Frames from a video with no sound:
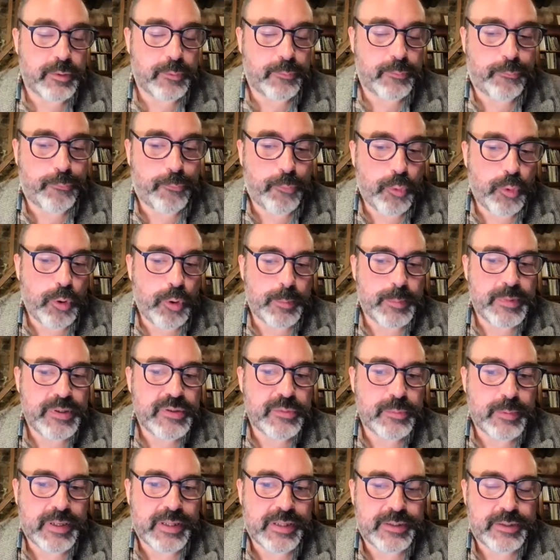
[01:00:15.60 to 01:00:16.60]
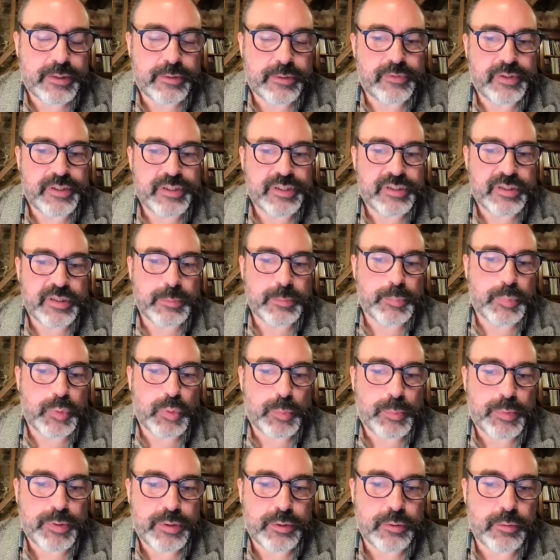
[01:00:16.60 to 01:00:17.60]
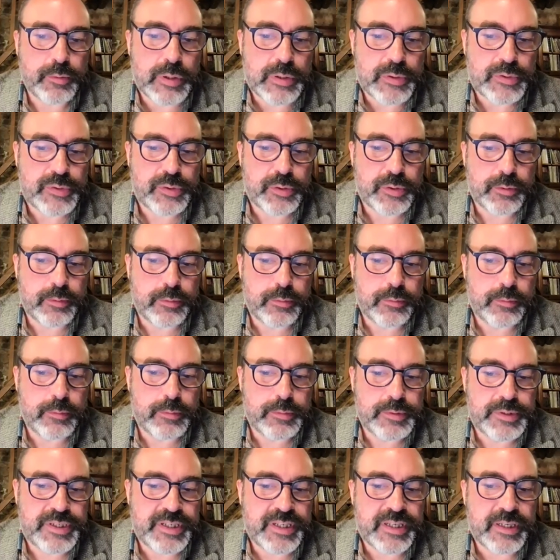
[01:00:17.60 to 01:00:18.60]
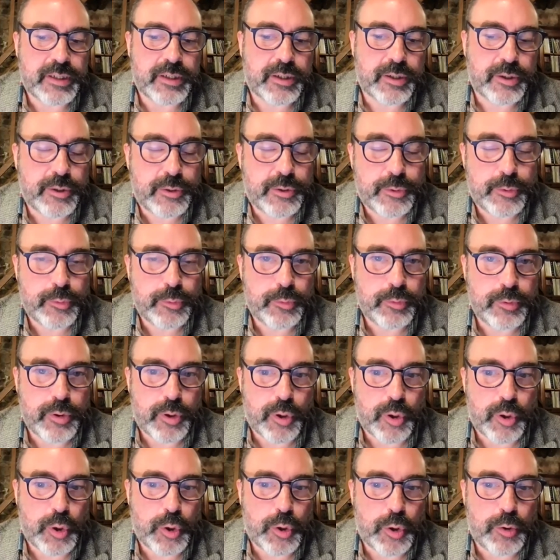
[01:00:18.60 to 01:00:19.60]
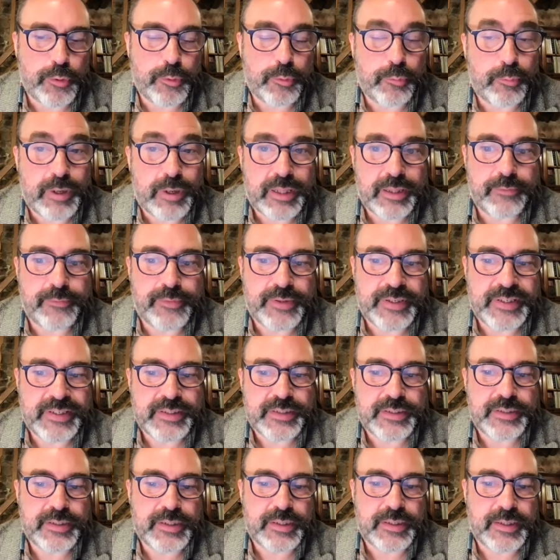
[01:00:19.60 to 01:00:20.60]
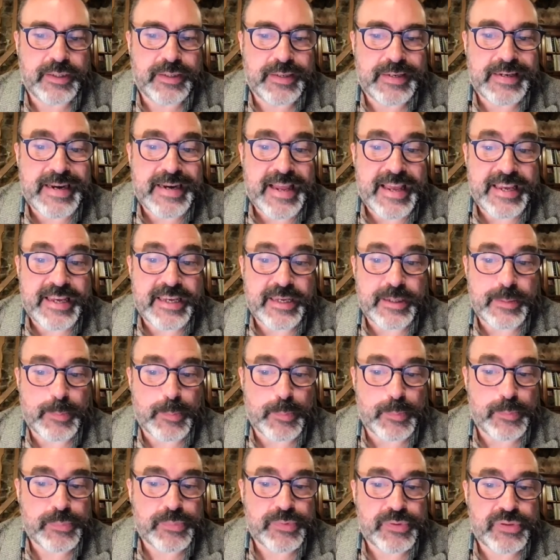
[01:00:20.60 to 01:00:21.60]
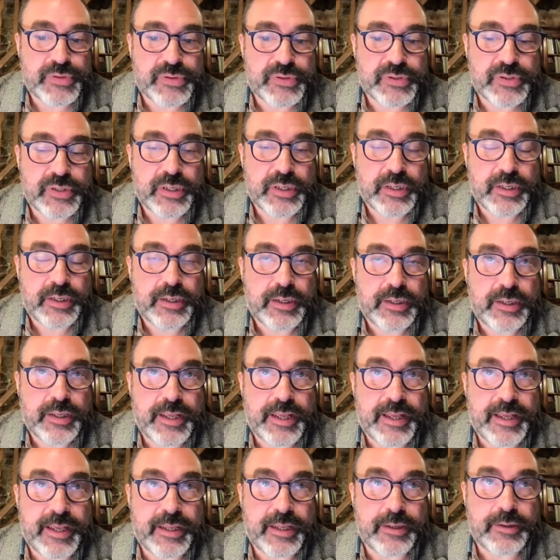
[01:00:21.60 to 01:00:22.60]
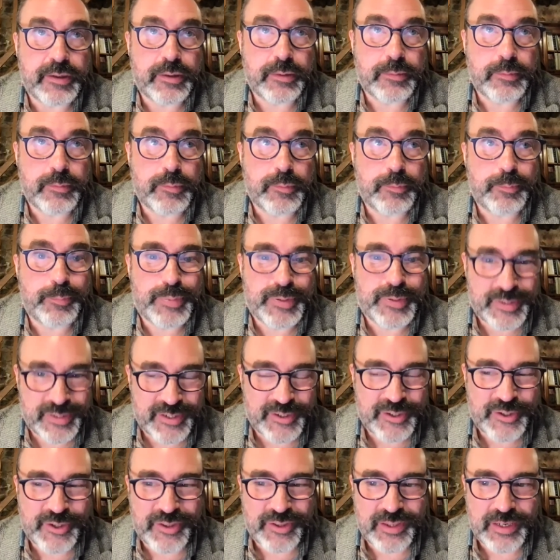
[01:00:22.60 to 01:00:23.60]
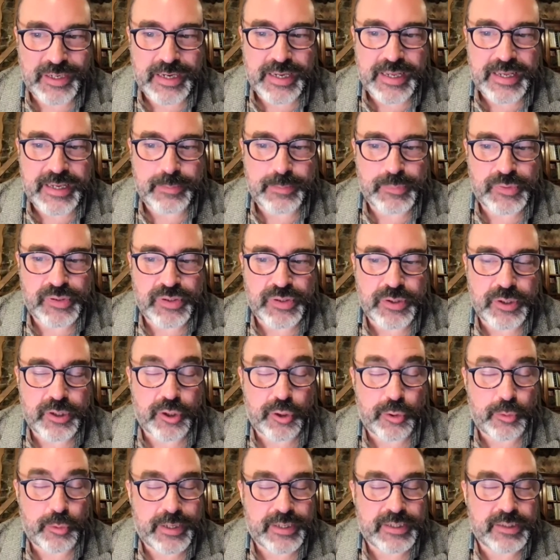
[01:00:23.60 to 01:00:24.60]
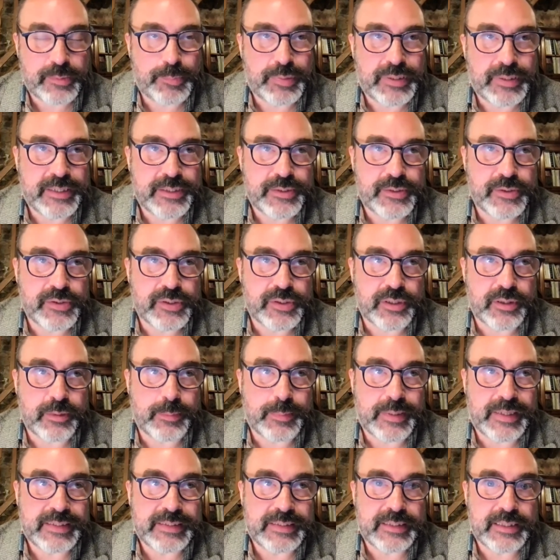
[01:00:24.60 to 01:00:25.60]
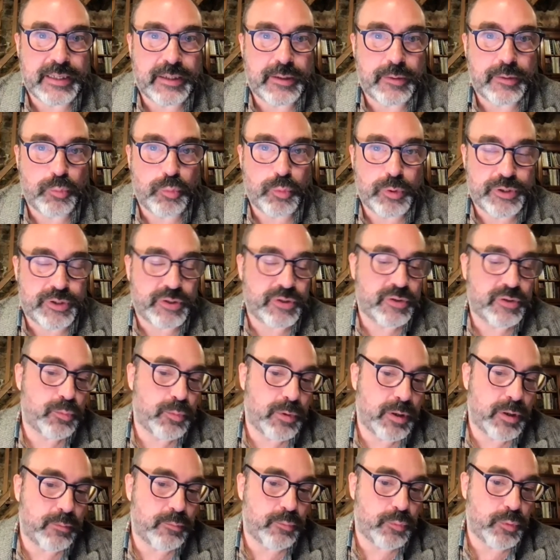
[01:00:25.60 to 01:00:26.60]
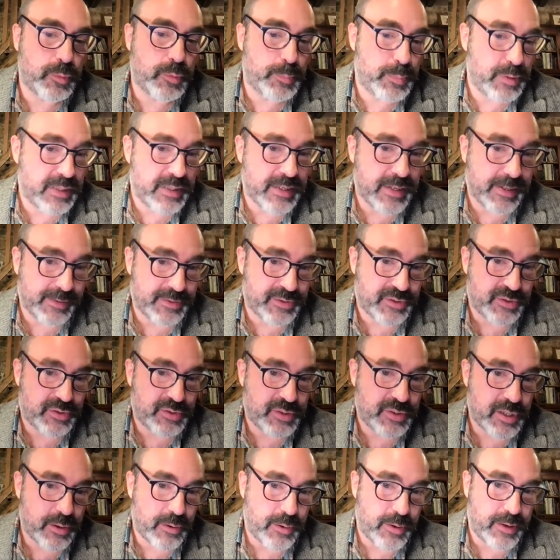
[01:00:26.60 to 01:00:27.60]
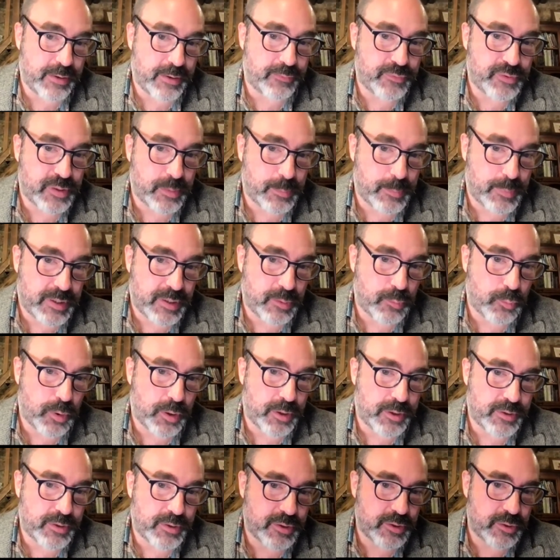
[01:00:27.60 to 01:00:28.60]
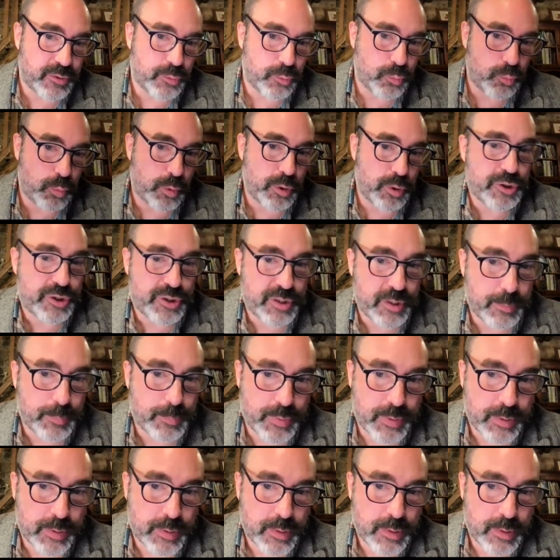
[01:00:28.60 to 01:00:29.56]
the form is relatively simple, but you also decode all the relevant names and position the names in the correct places on the mandala, which is what would be necessary if somebody wanted to do worship